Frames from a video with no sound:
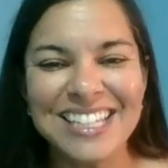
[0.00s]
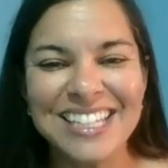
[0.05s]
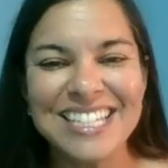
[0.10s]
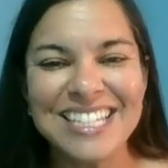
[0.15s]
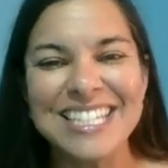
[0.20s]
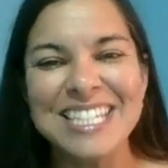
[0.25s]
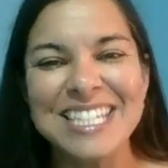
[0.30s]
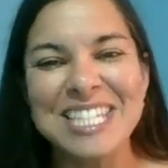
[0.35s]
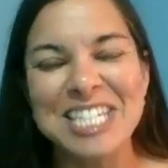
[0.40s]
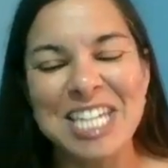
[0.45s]

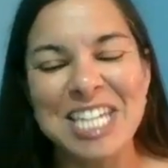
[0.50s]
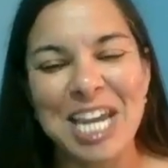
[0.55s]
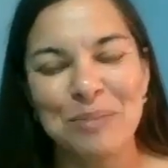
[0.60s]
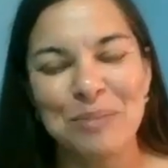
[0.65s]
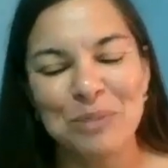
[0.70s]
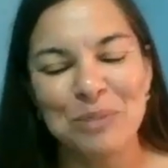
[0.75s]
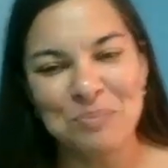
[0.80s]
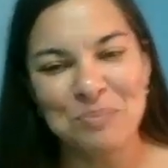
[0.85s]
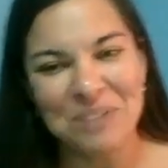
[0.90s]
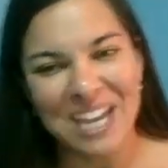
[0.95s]
This is
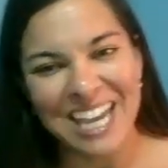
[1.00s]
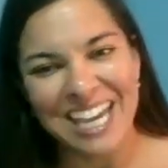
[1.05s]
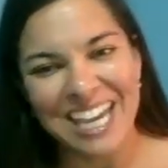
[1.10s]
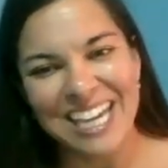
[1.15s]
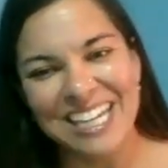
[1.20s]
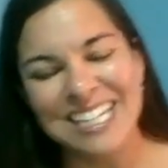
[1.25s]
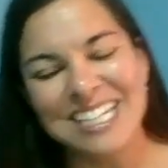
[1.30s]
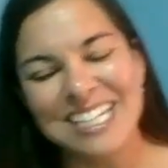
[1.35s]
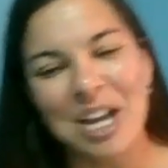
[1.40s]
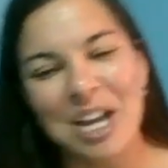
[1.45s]
Tamara
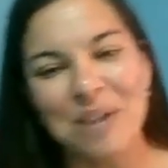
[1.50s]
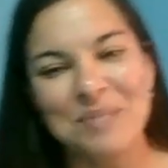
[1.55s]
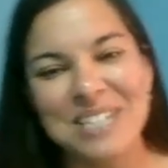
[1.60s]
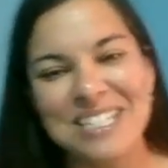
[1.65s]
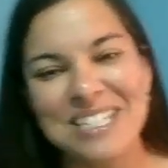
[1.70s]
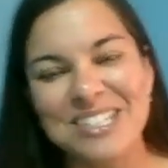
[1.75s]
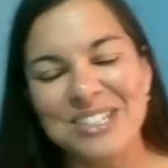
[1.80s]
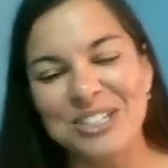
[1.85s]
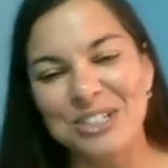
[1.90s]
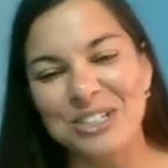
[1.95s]
Payne coming
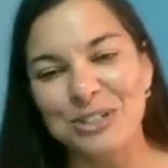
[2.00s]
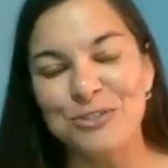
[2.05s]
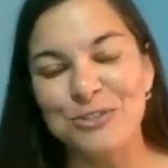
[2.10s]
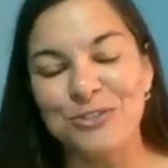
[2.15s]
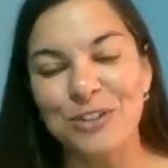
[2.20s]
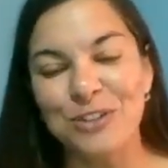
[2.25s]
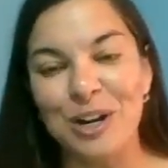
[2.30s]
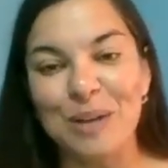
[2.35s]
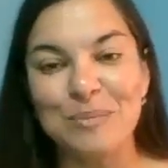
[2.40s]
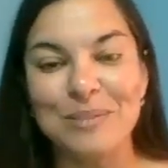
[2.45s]
to you
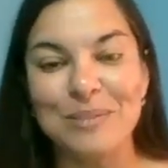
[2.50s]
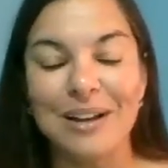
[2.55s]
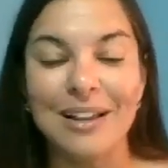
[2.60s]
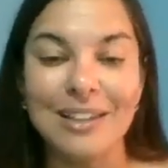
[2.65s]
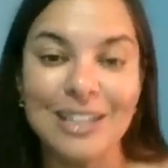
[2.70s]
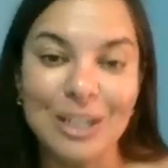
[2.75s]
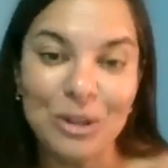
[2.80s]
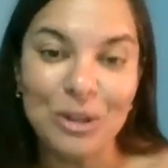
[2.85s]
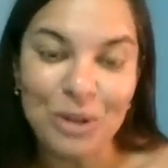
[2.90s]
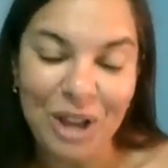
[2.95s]
from
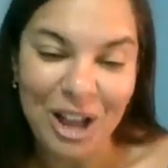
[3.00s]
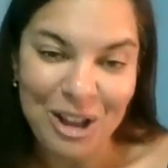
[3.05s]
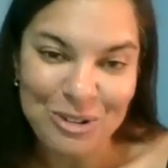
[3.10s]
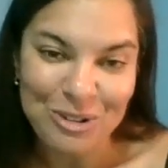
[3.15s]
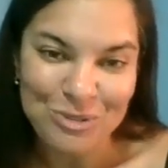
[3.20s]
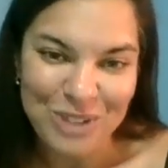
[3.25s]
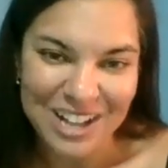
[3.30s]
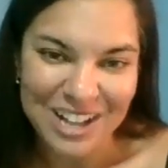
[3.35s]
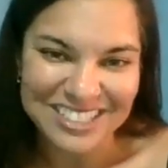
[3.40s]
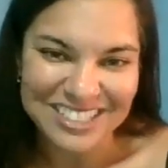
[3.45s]
Aloha
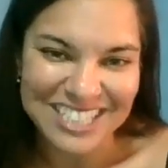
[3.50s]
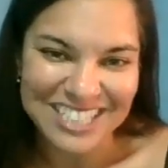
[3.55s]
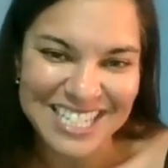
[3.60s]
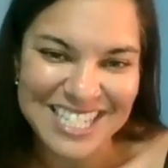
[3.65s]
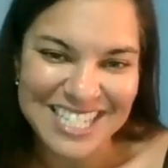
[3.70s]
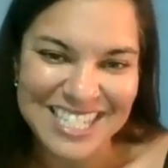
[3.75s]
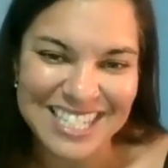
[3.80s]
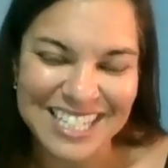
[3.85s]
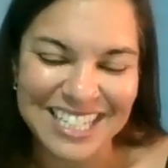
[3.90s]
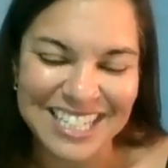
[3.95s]

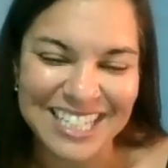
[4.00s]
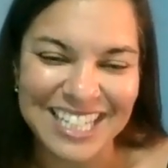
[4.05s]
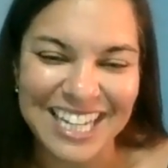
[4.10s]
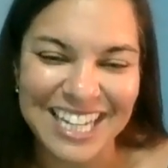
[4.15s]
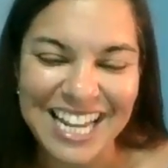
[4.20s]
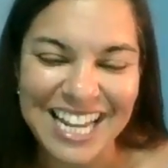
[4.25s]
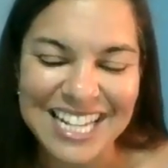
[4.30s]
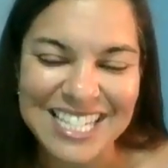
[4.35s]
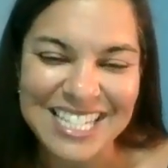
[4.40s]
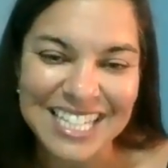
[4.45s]
Wellness in
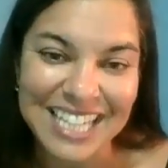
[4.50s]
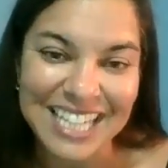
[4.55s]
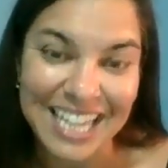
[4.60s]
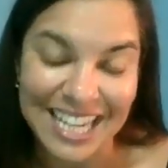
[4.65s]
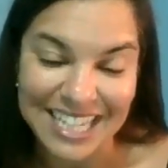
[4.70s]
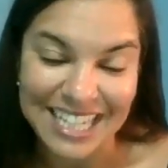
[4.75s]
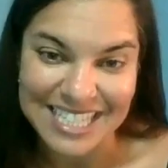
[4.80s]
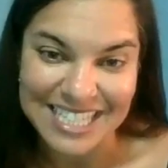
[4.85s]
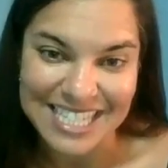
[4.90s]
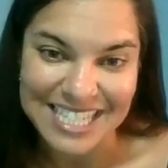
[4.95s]
Lenexa,
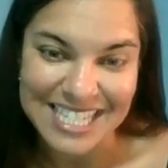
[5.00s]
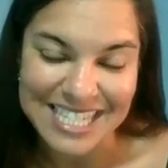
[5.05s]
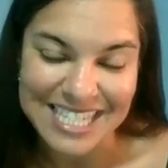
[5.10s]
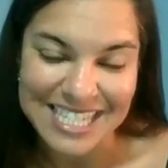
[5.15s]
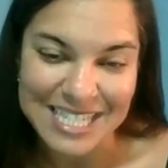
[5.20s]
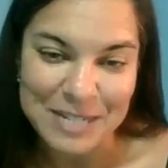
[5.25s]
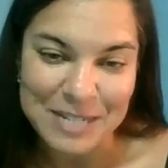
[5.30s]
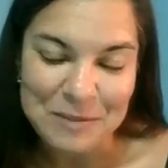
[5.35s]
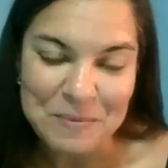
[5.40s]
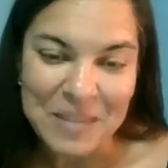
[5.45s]
Kansas.